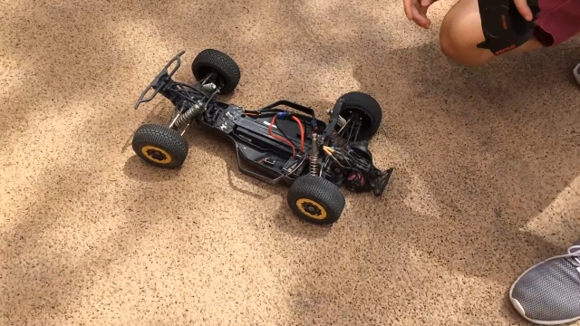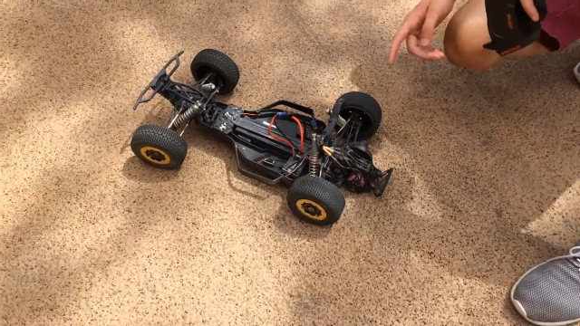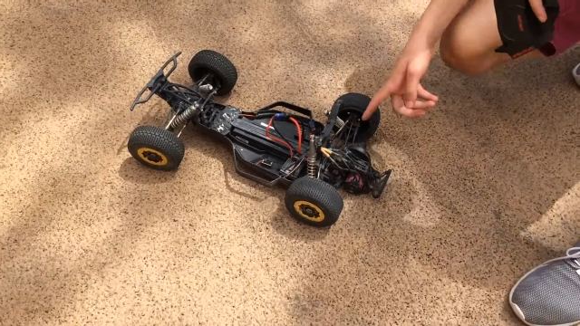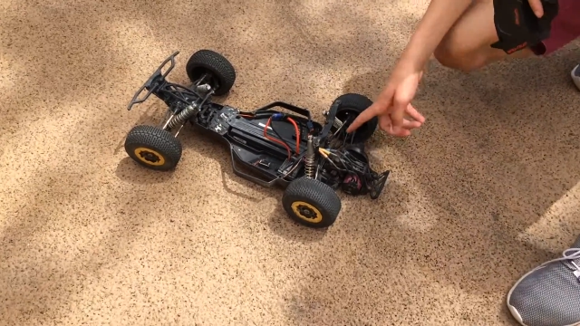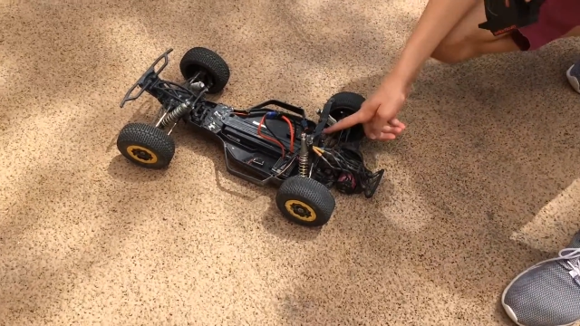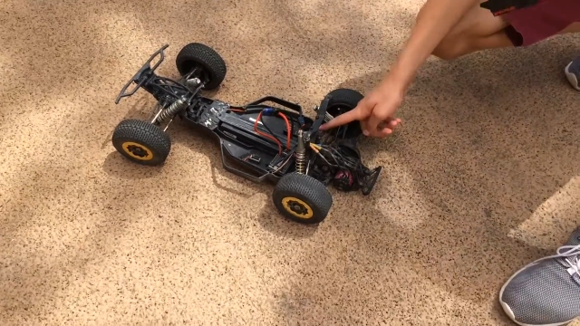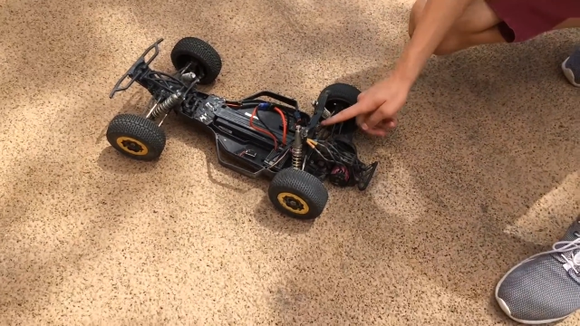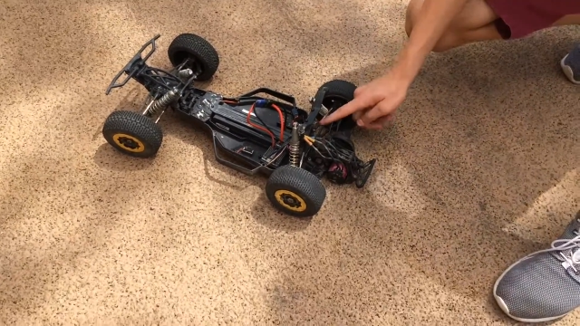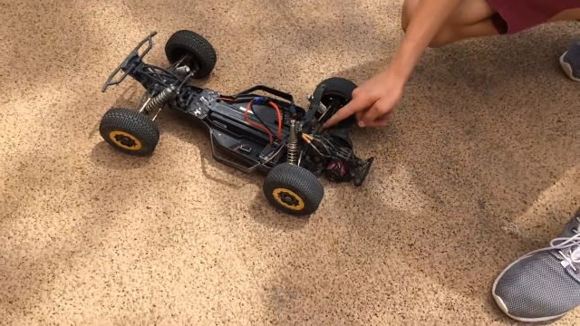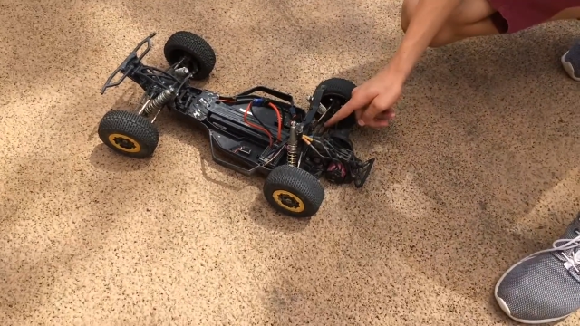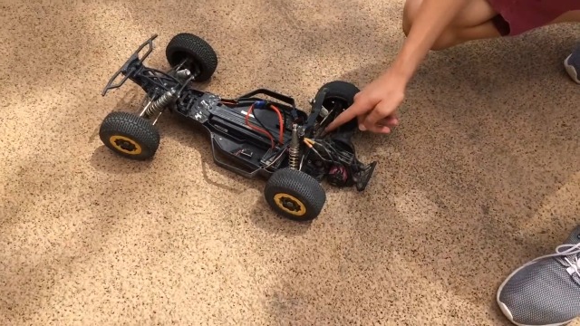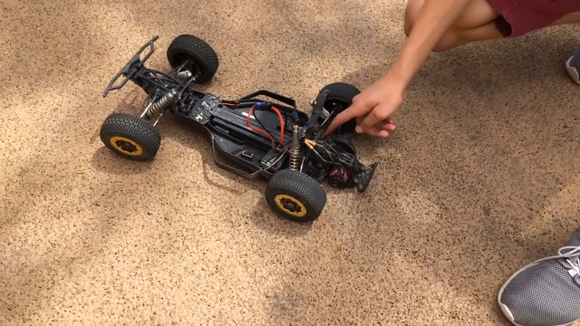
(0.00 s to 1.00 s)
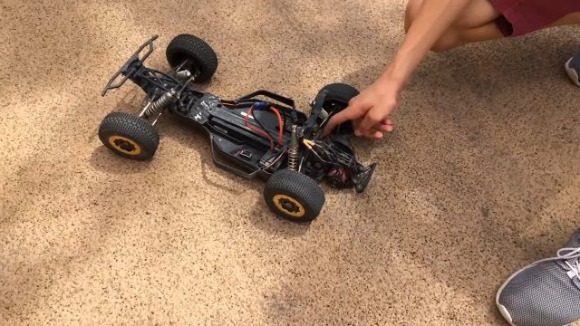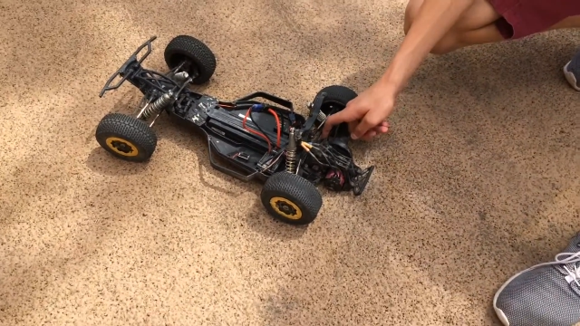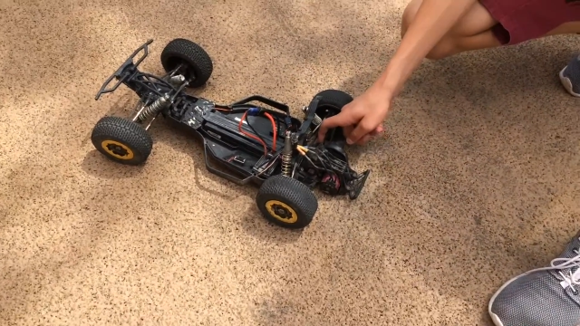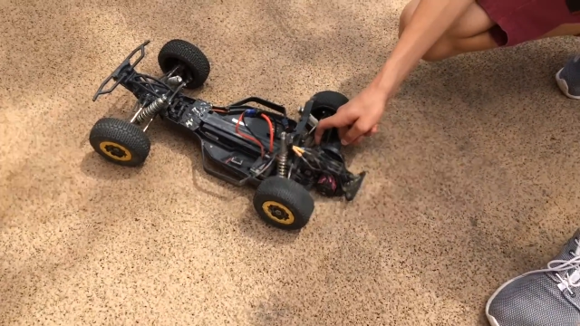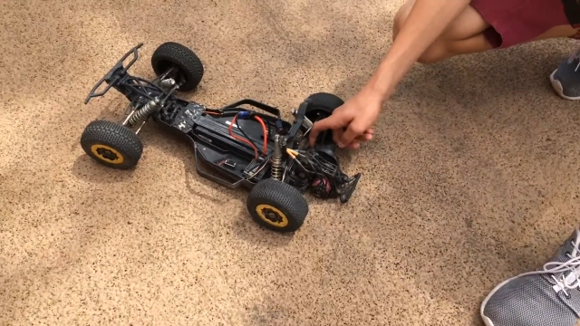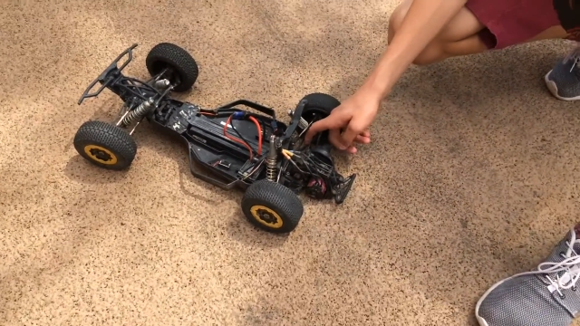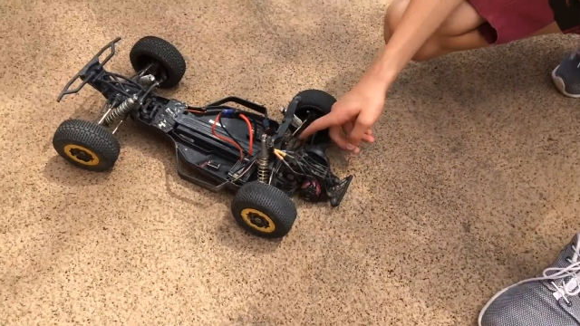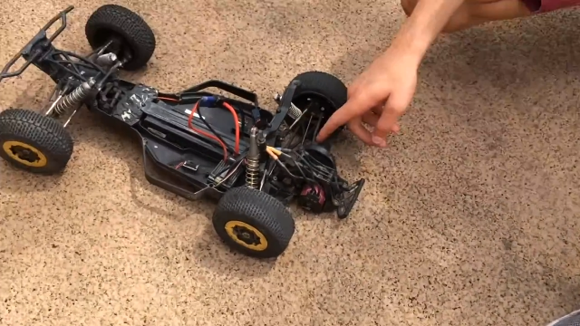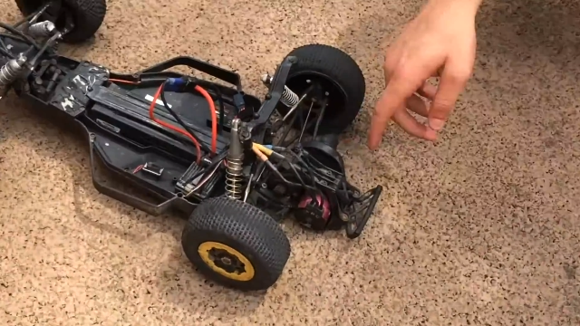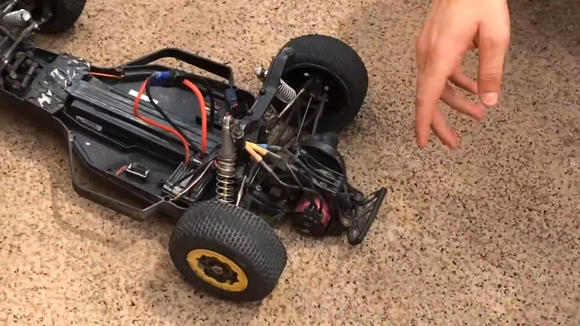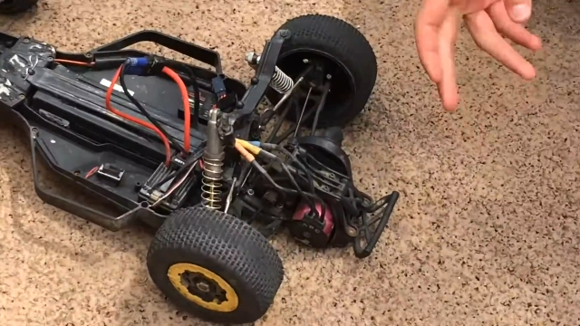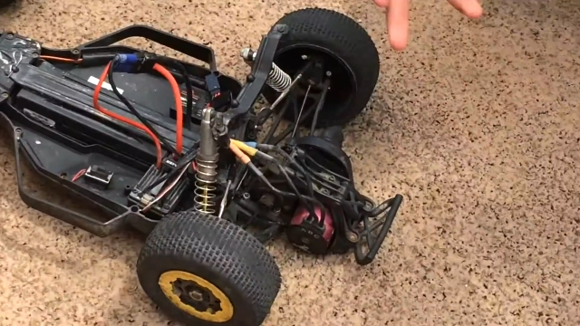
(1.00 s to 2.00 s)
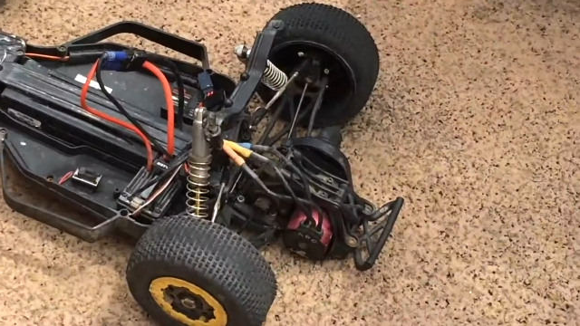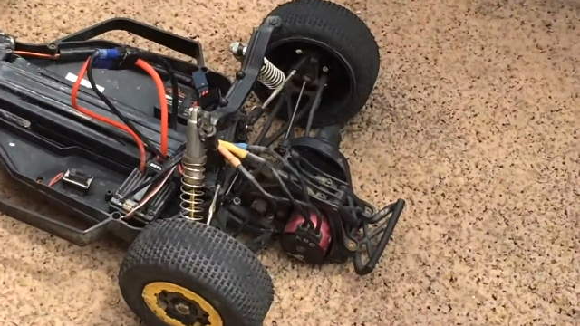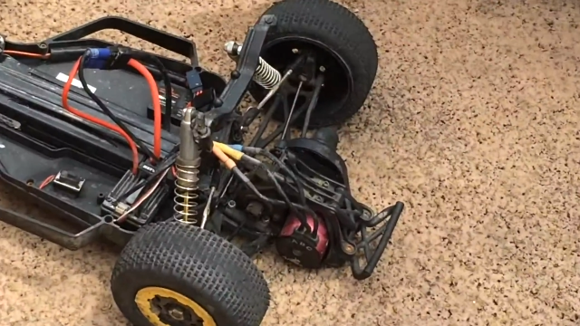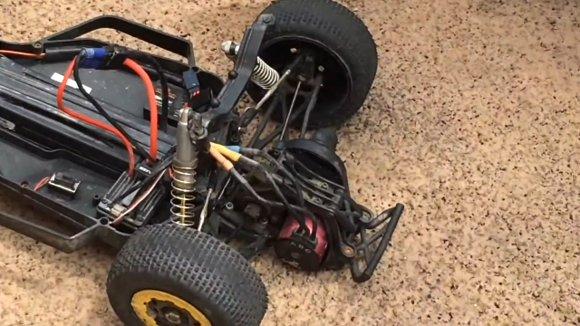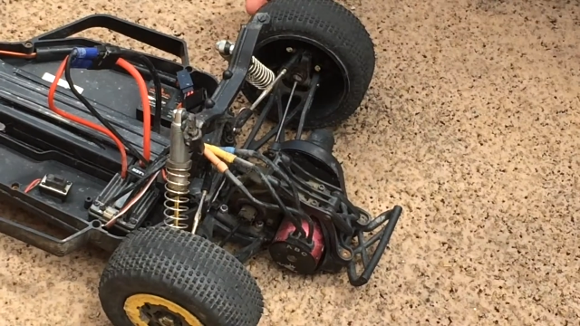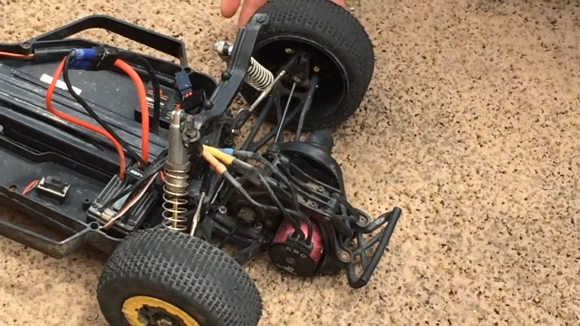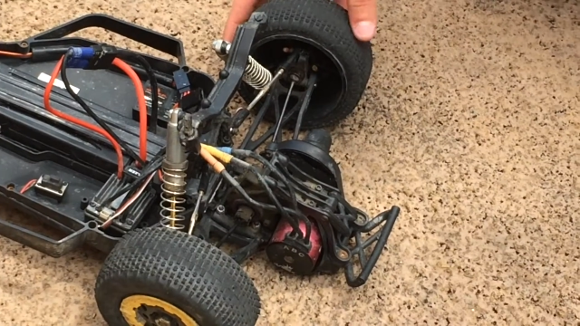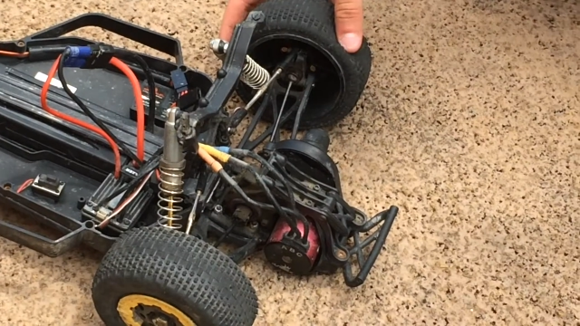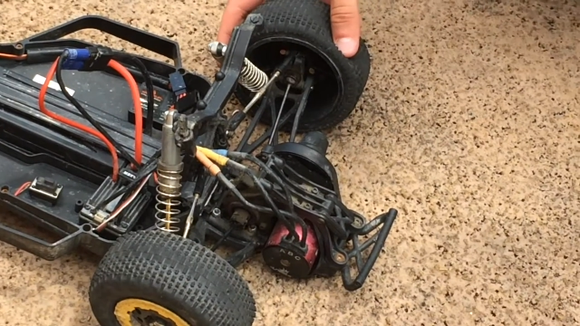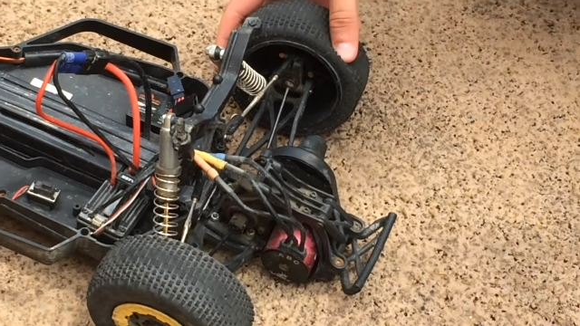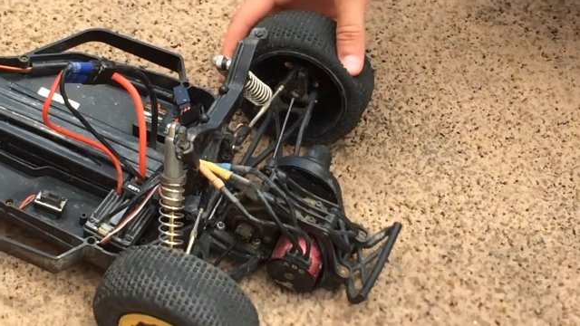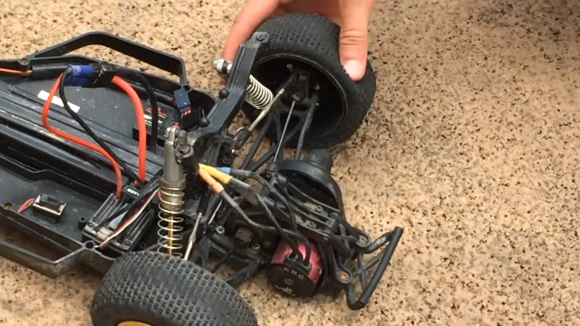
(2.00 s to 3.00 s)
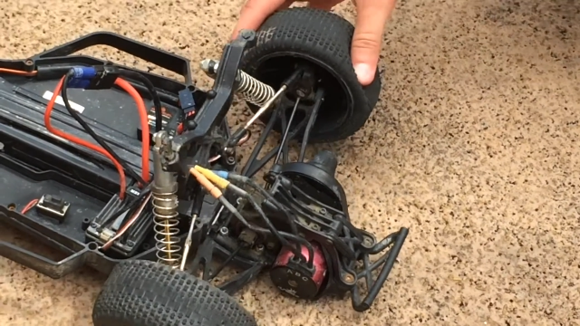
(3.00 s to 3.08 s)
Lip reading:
[unreadable: no face in view]